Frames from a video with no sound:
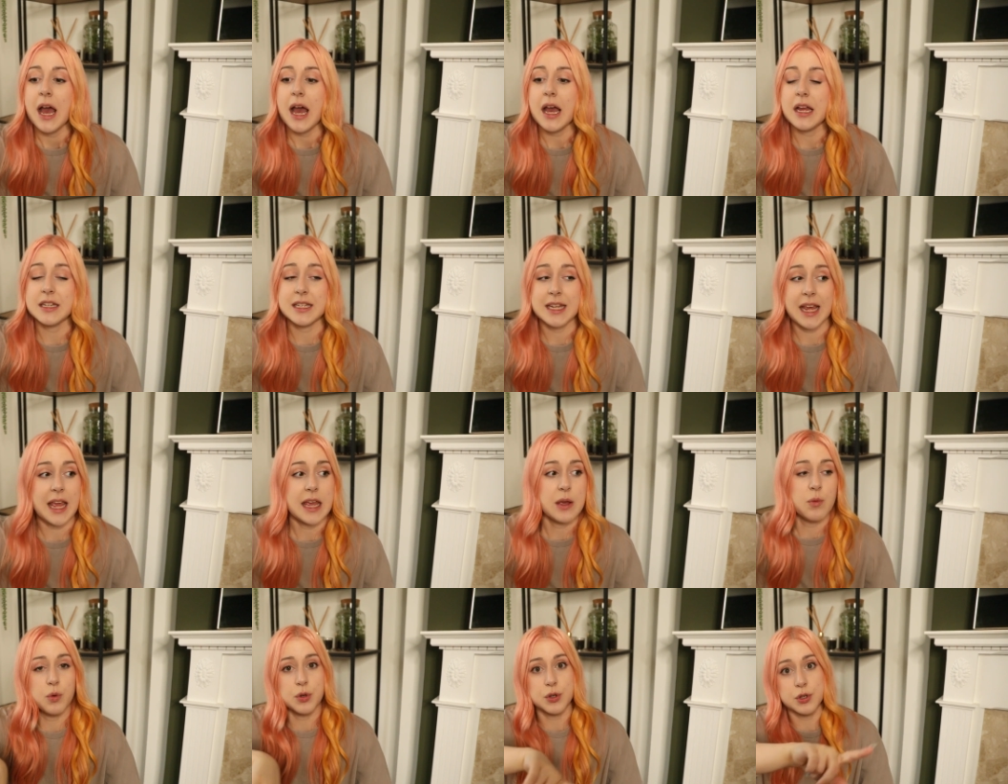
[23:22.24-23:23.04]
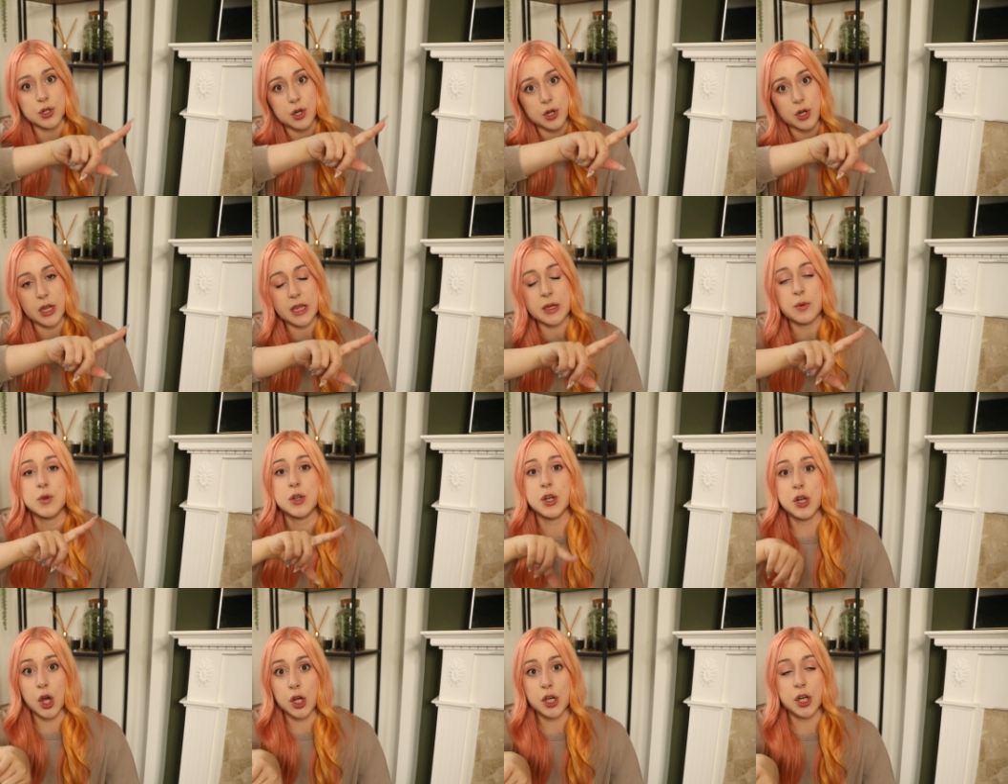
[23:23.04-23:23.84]
And he
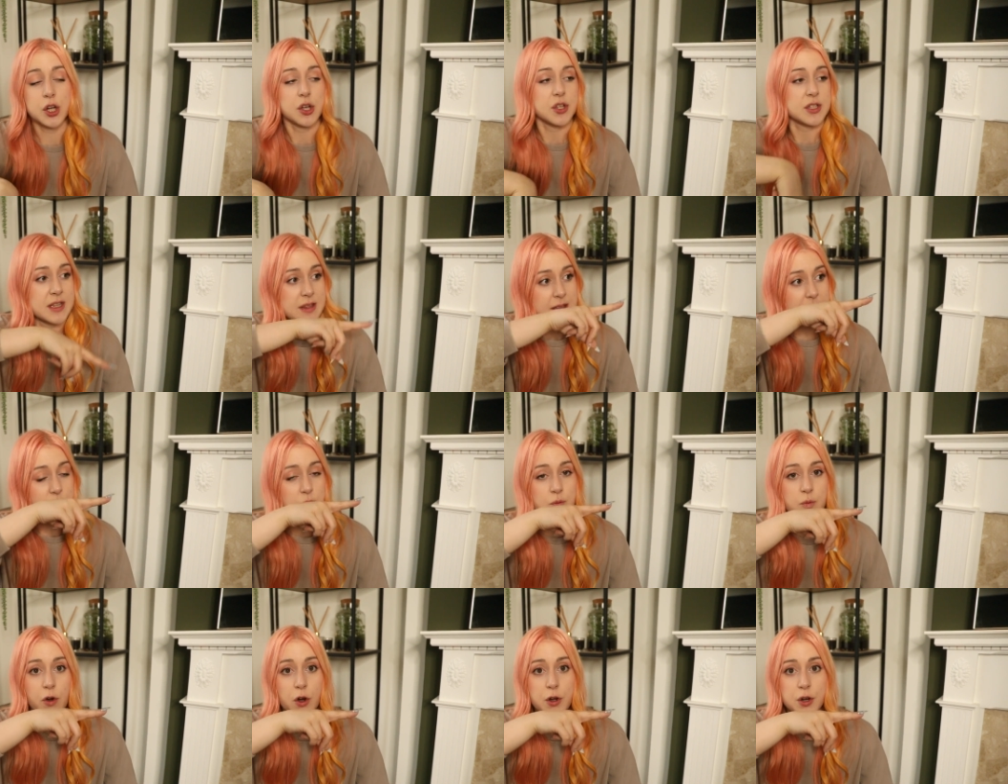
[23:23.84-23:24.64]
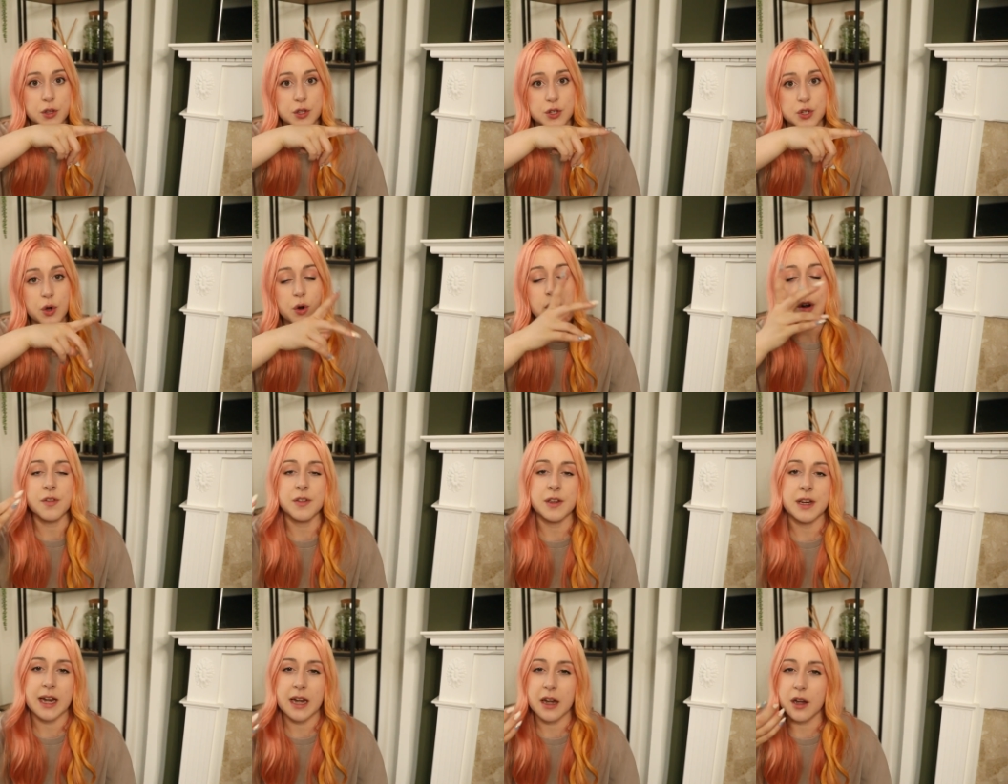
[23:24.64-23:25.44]
would look at us and then run to the door if
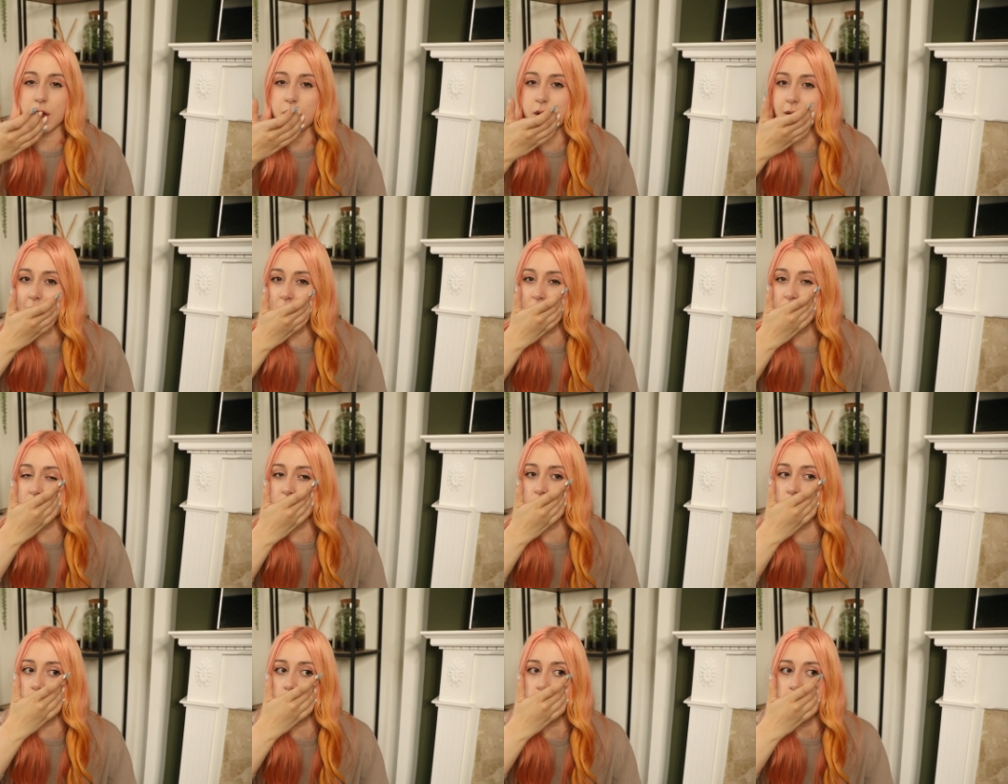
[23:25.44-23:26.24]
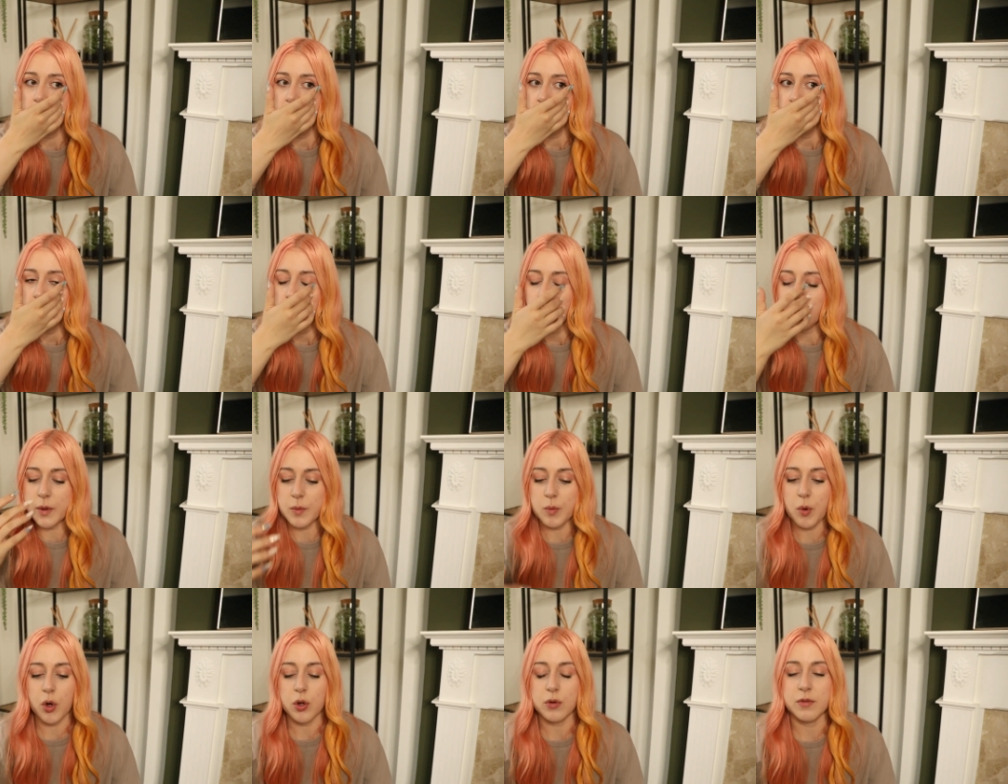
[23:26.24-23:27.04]
he needed to go out. So we
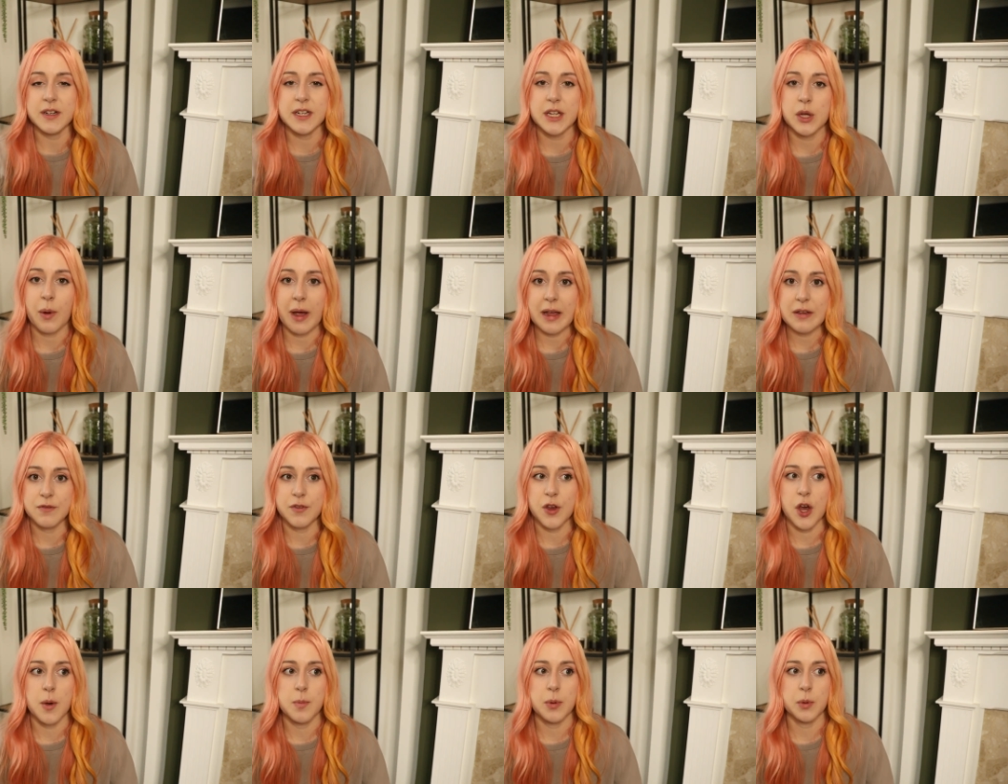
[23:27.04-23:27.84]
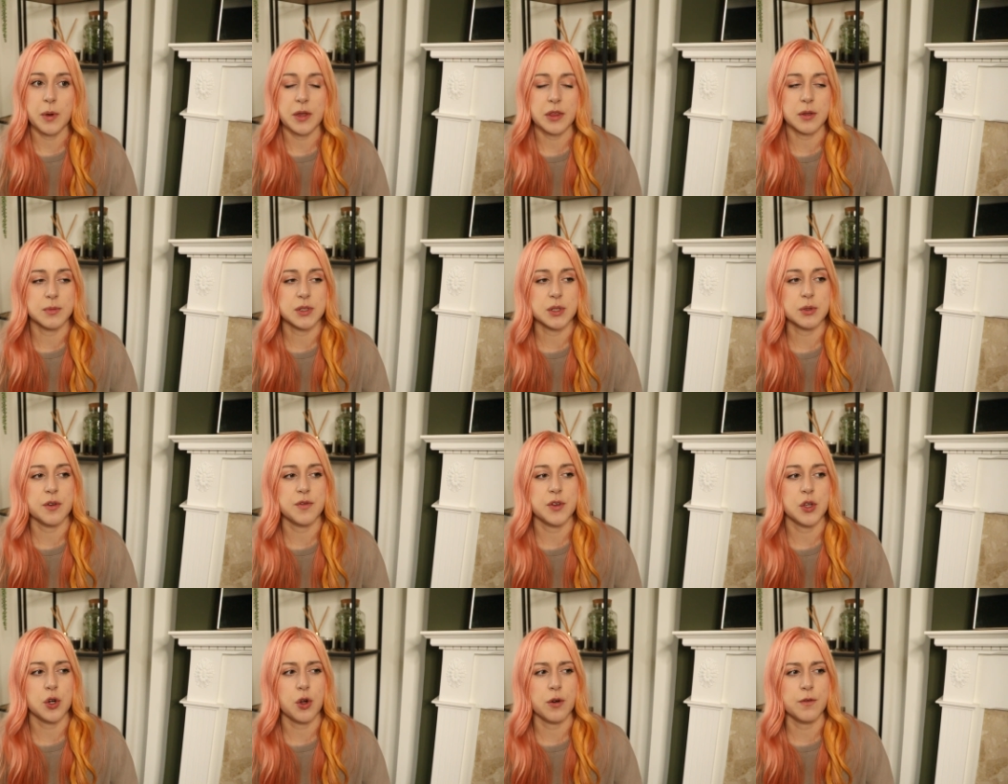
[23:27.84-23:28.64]
were already quite verbal with him. So
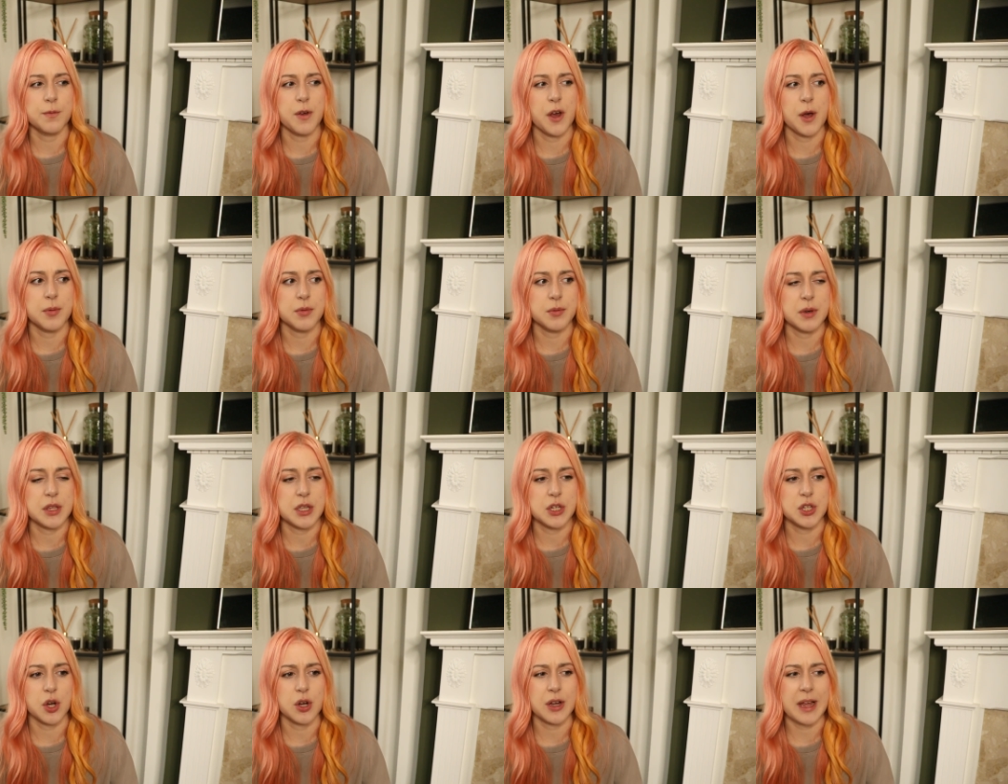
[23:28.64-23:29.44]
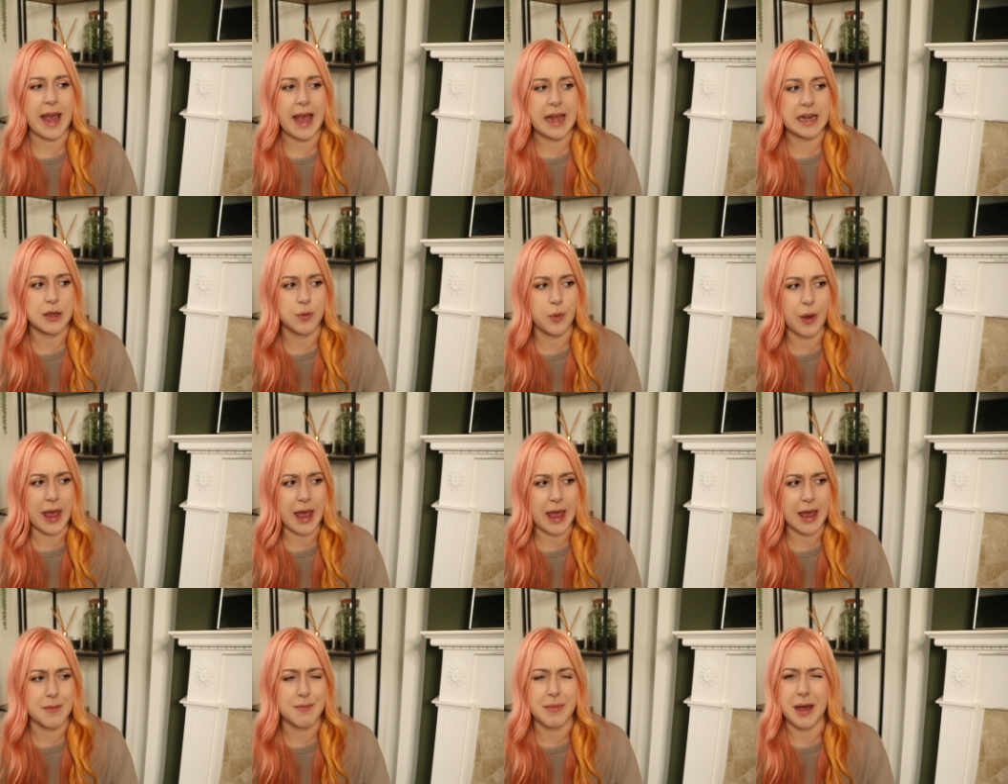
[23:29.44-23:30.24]
if you're not verbal with your dog
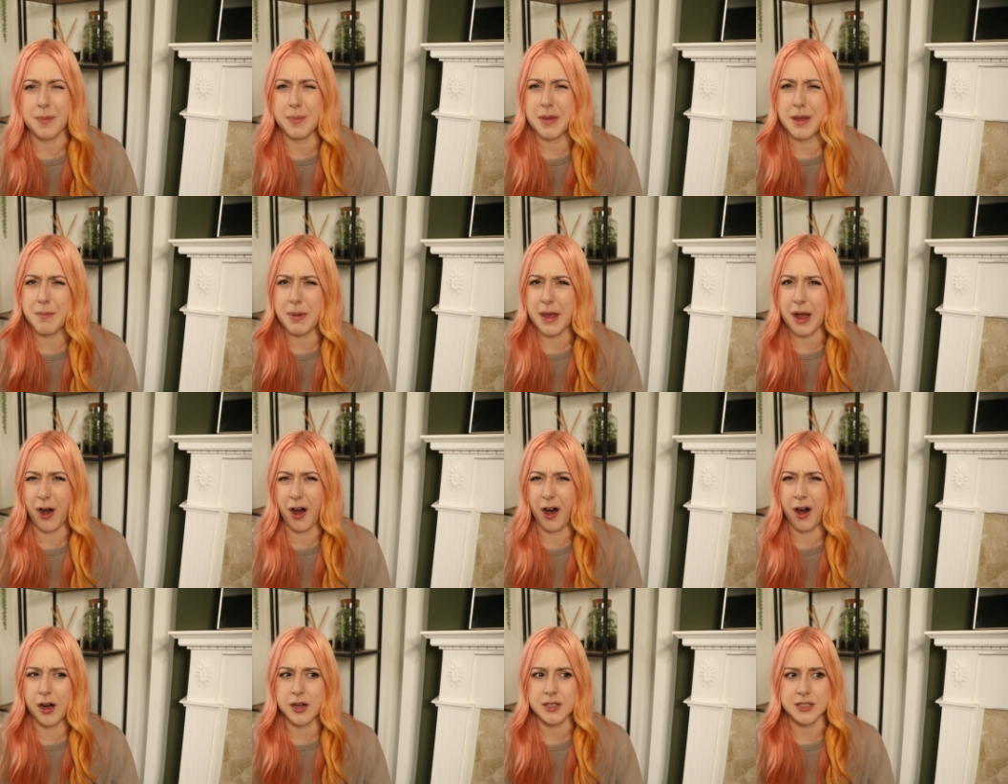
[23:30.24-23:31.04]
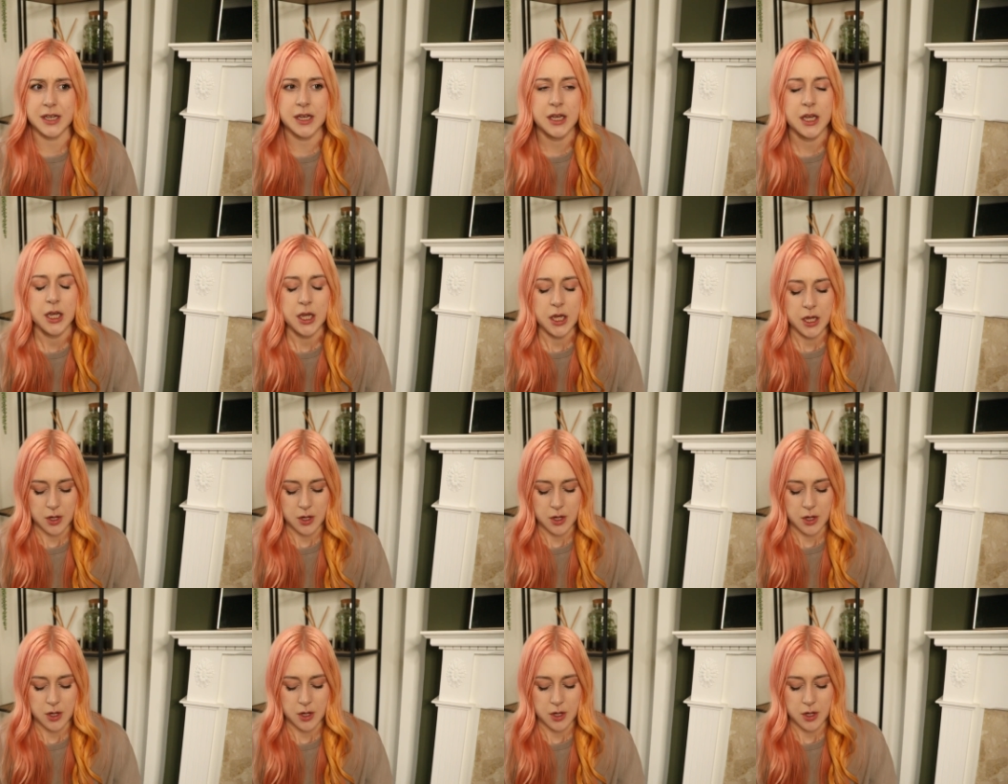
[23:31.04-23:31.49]
anyway, it might be a bit harder.